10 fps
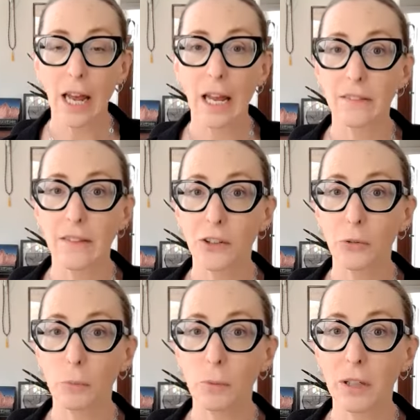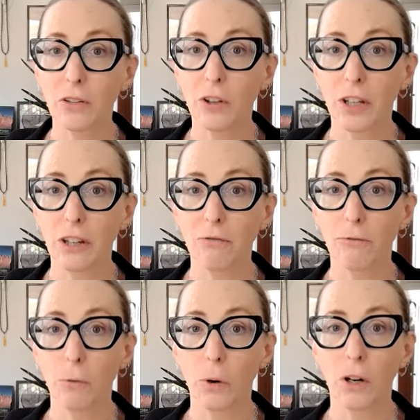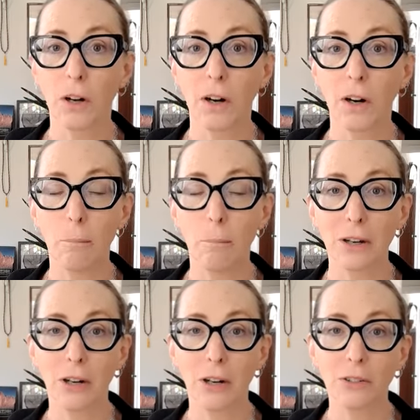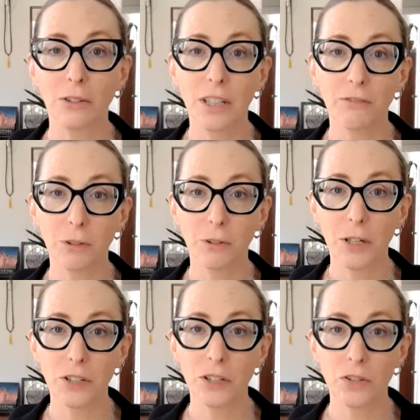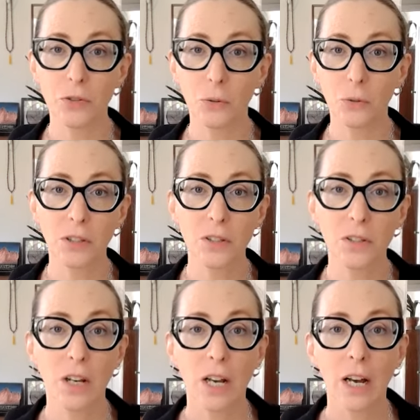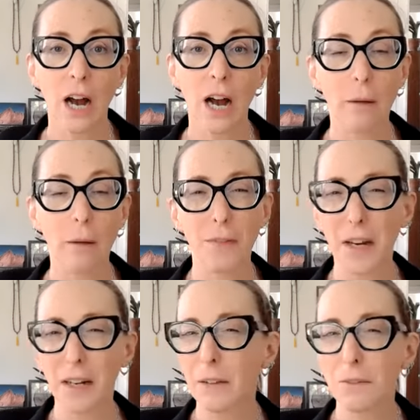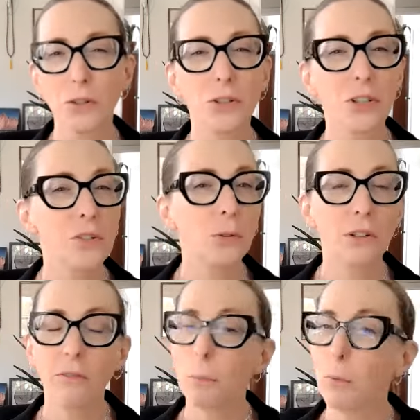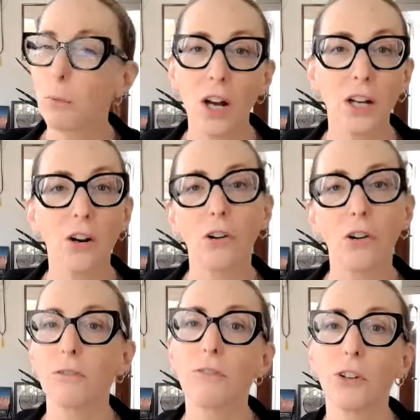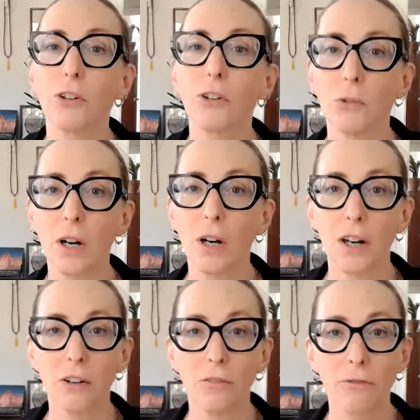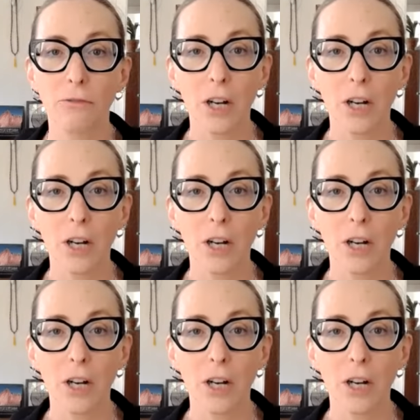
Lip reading: And then you will be looking for a background information source that gives you just sort of a broad overview of